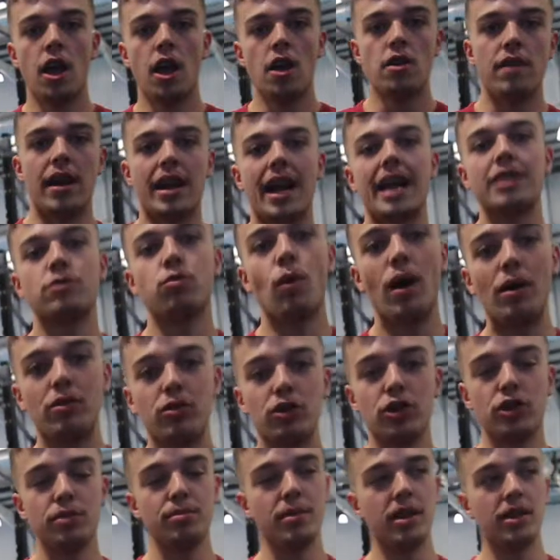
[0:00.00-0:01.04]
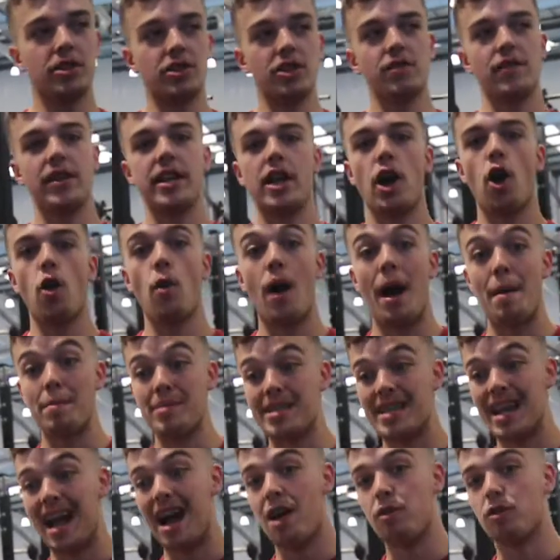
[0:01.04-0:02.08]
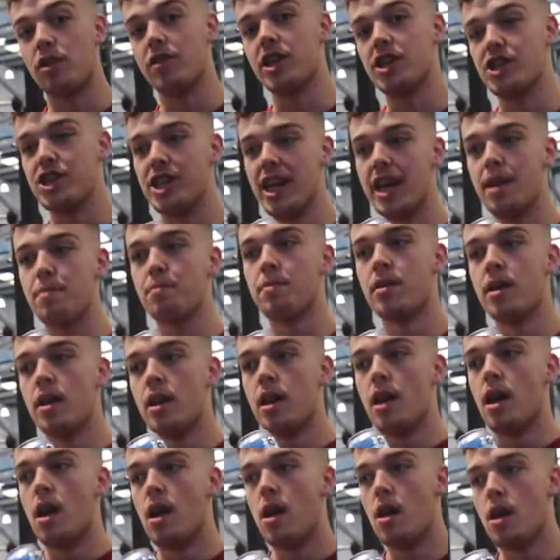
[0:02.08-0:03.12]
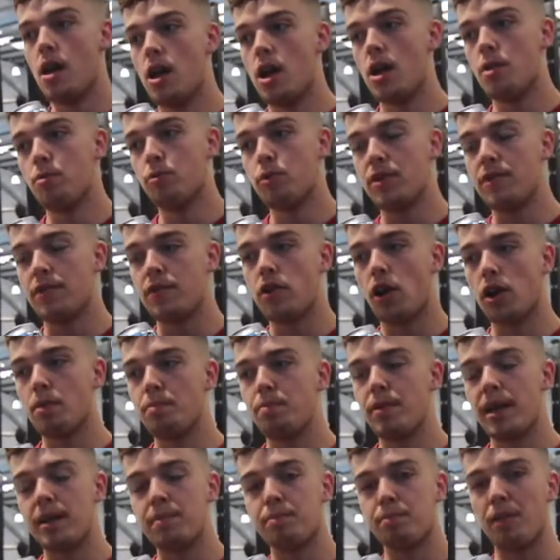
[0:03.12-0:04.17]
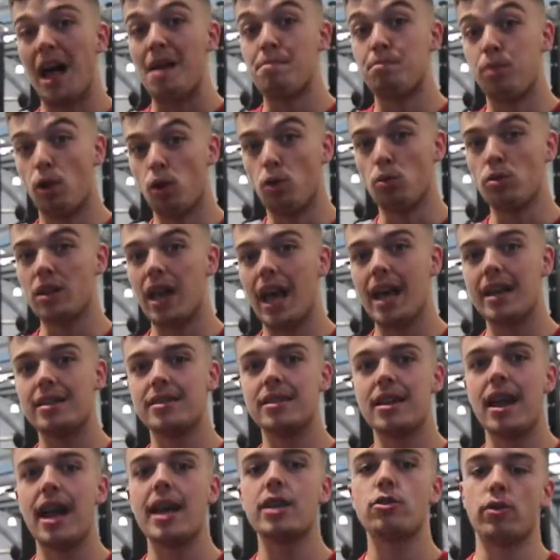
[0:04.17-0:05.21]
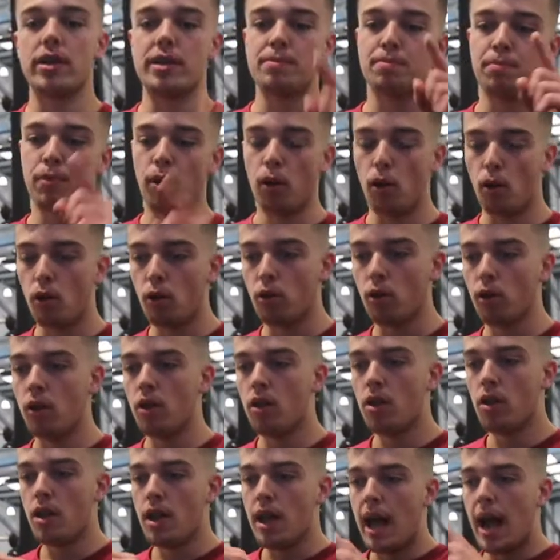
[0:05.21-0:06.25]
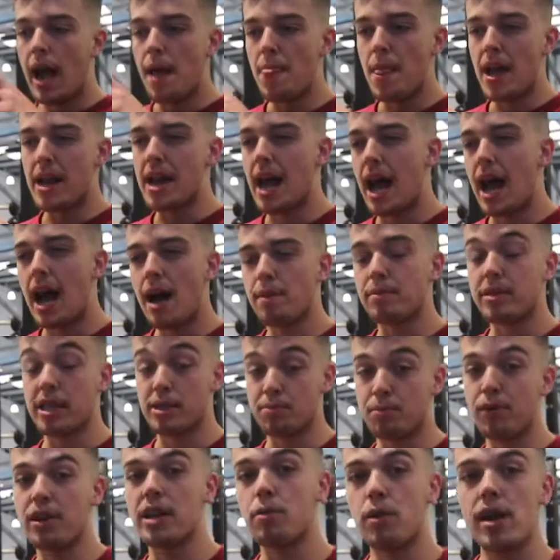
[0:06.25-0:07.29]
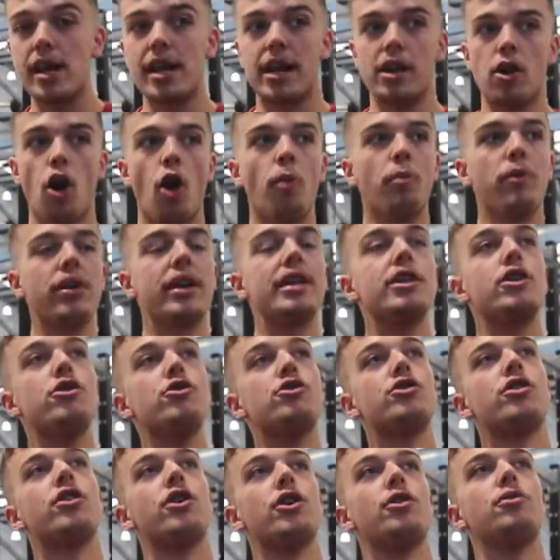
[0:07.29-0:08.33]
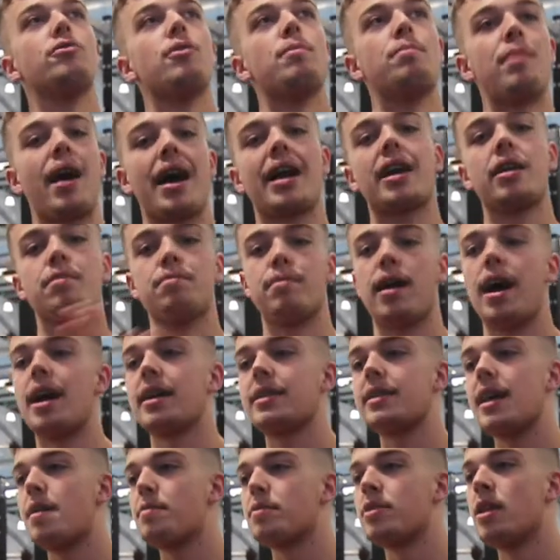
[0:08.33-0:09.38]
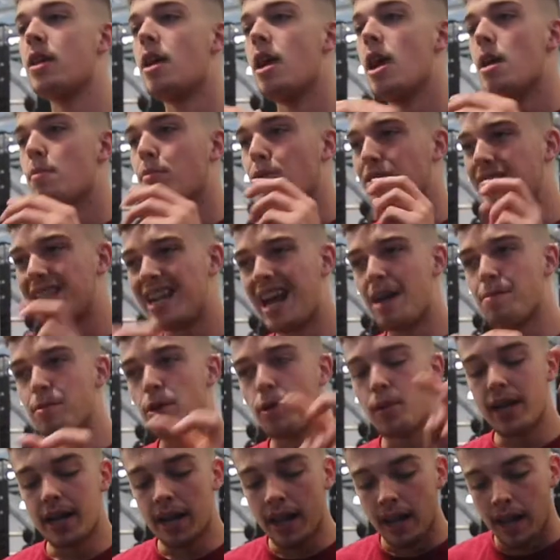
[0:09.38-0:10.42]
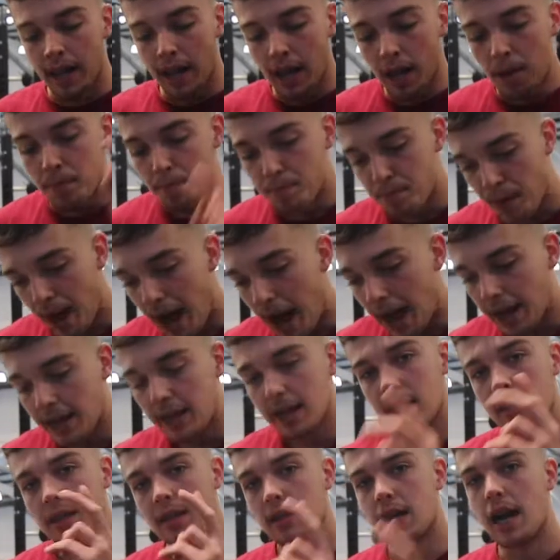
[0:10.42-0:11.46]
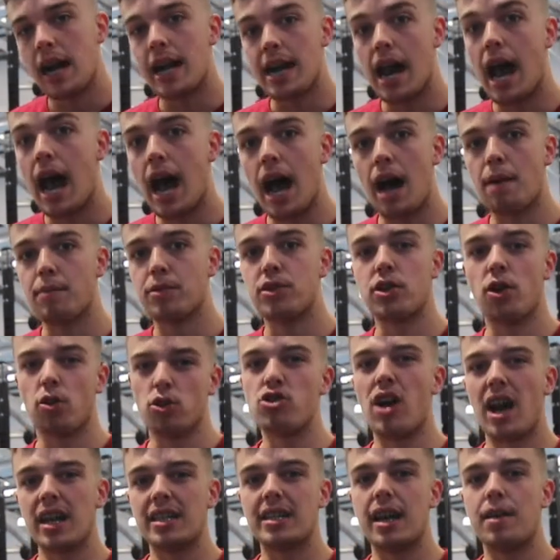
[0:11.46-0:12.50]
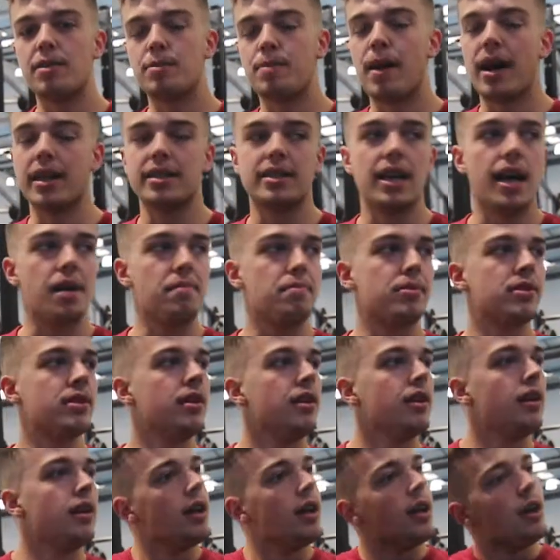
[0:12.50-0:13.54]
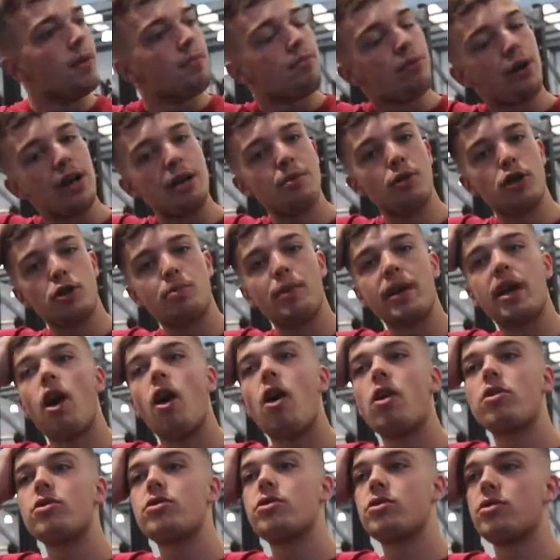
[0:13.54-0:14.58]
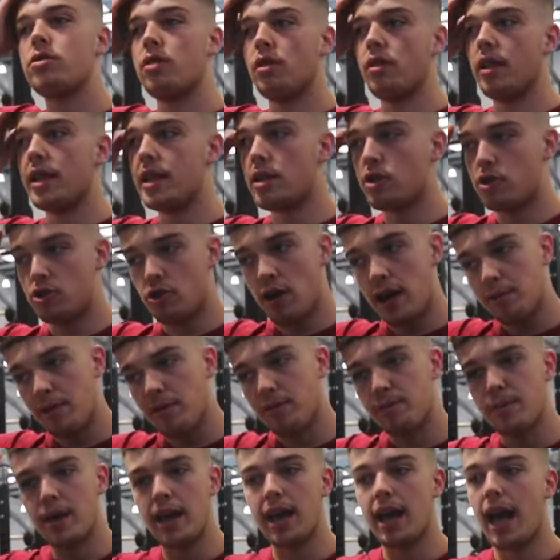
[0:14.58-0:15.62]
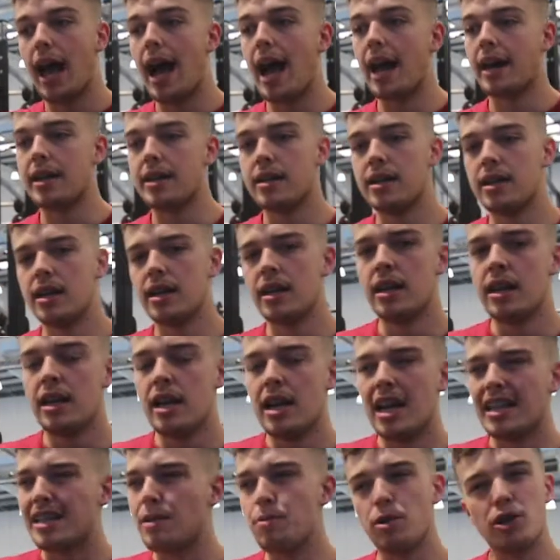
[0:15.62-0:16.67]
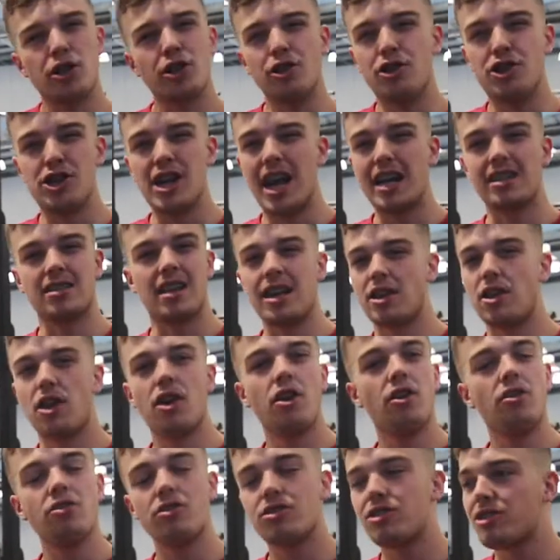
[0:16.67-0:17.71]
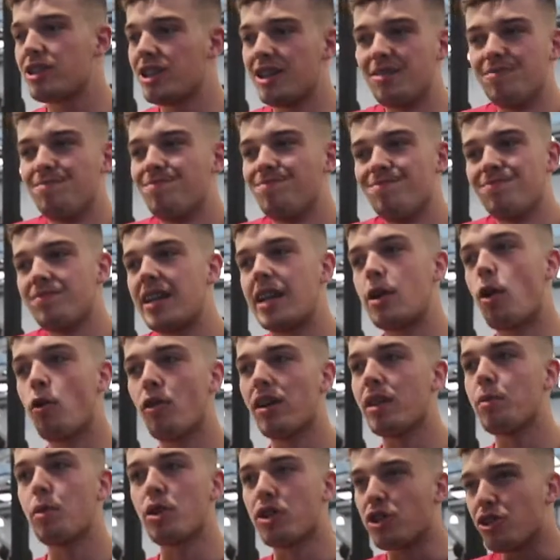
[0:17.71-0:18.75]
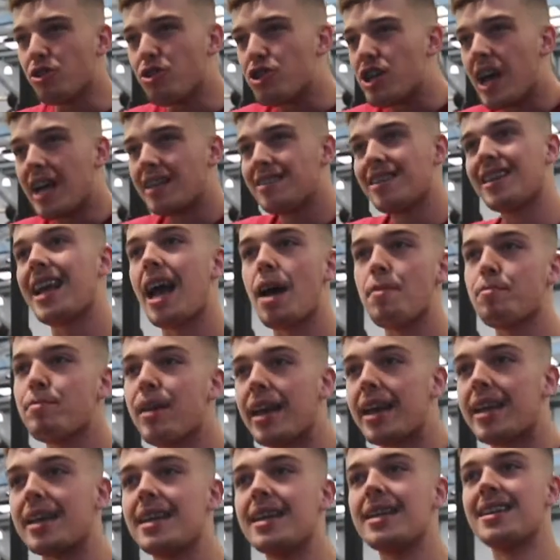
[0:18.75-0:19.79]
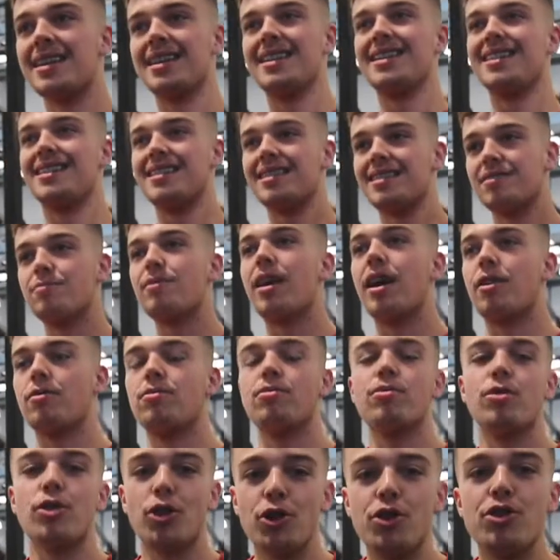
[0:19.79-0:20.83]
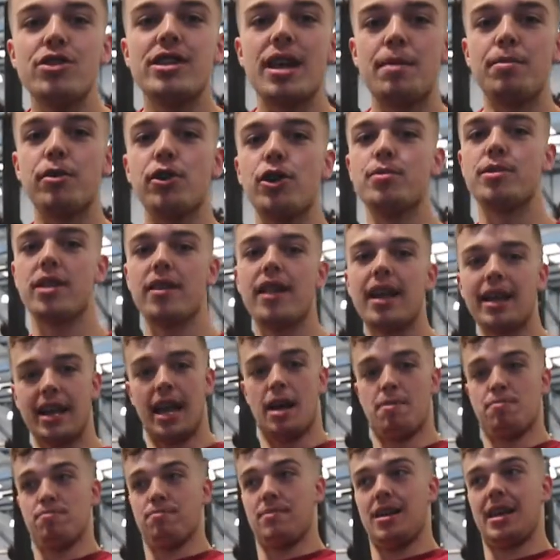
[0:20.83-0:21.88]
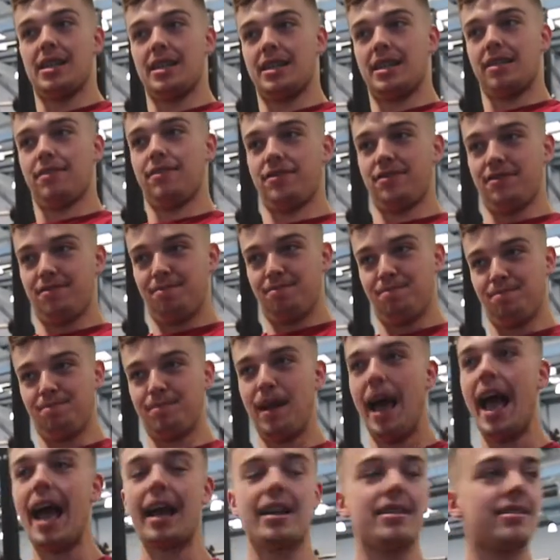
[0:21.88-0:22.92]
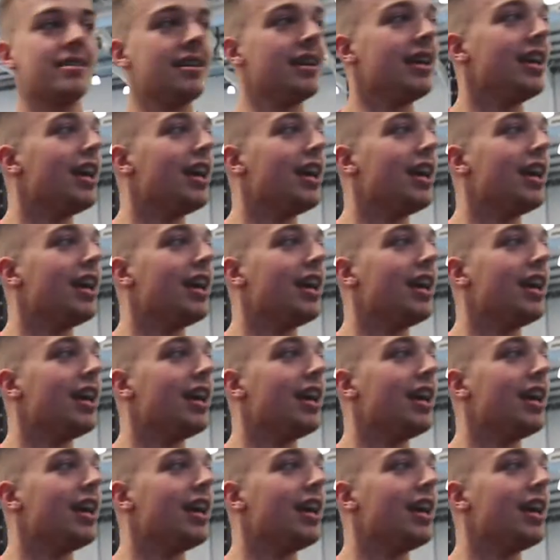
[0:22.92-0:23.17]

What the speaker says: Right guys, welcome to the video. I'm down at the gym. We've got a big pull day today, so it's pull and then arms. It's pretty weird. I normally used to do back and biceps, but today I'm doing back and arms, so triceps, biceps. Pretty much because Leah's training with me and didn't want to do chest like girls. They don't really want to do chest and get big, well, lose their boobs and then get massive pecs.